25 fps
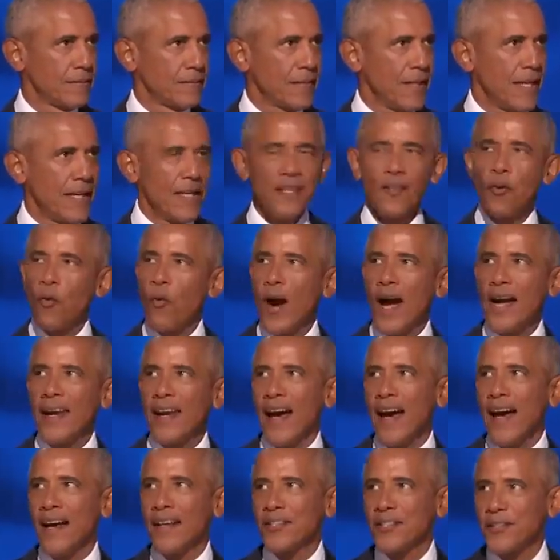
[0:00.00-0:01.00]
And in the White
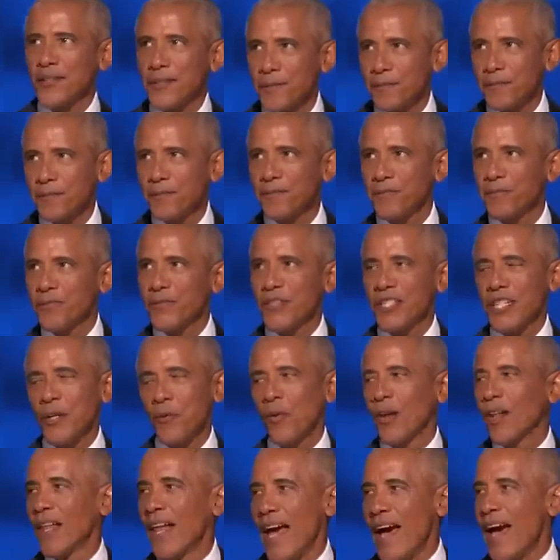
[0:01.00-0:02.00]
House, she
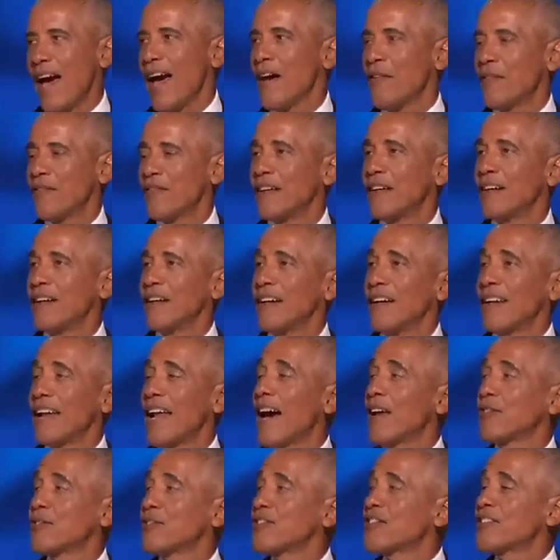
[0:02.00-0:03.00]
will have an
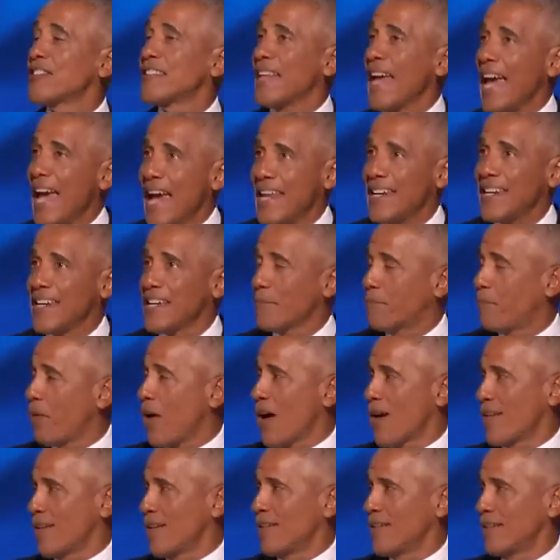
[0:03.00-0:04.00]
outstanding
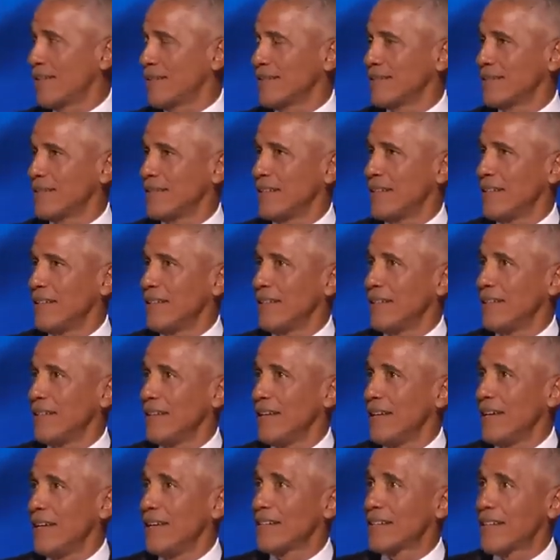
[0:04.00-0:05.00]
partner
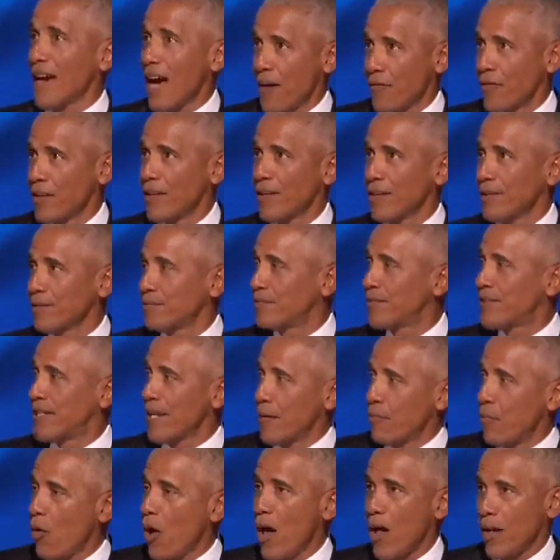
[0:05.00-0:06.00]
in Governor
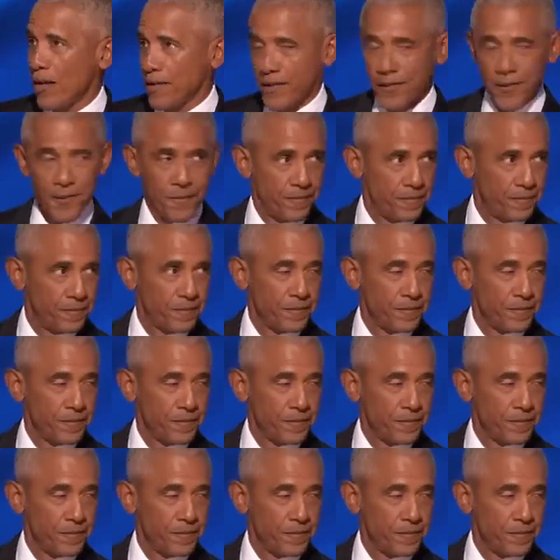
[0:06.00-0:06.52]
Tim Walz.